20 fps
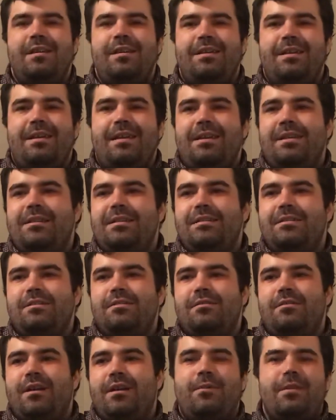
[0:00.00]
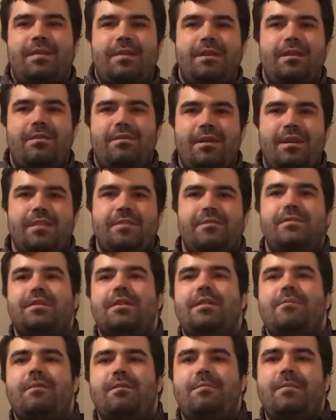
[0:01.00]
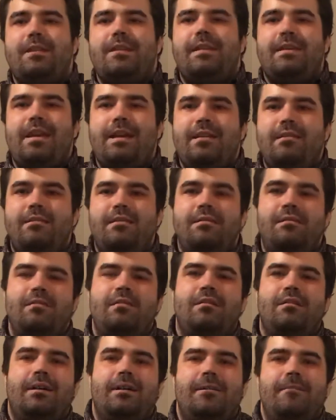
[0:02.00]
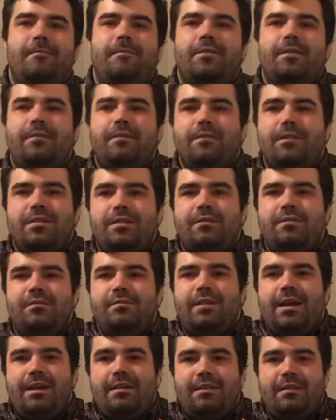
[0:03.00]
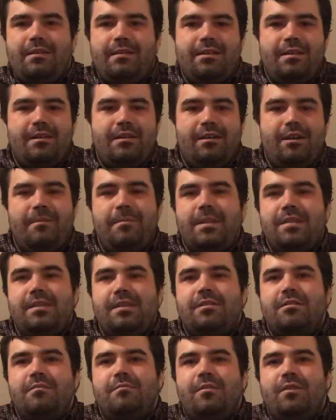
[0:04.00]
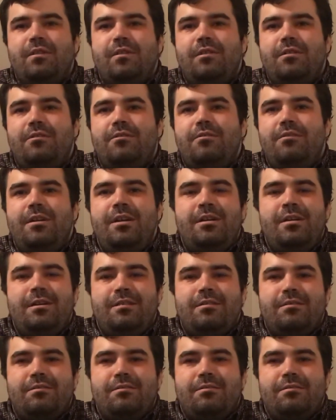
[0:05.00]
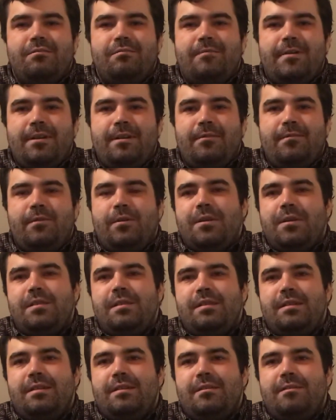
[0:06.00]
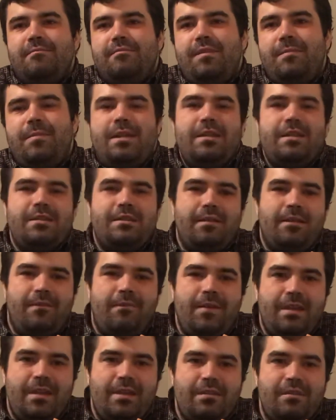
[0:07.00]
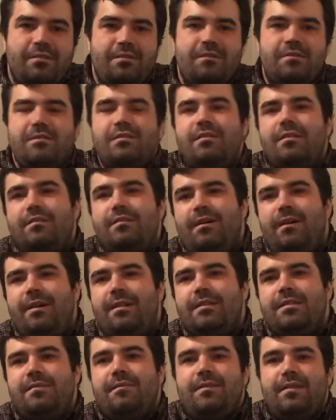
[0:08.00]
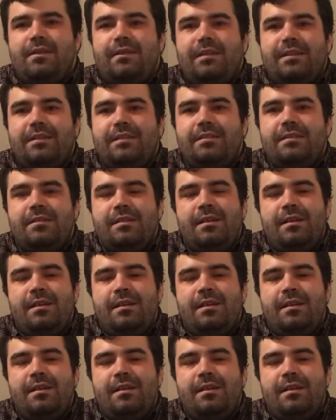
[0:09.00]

And so I want to thank you guys for staying with me to the end. Feel free to, down in the comment section below, to, you know, voice opinions on the figures, thoughts, feelings,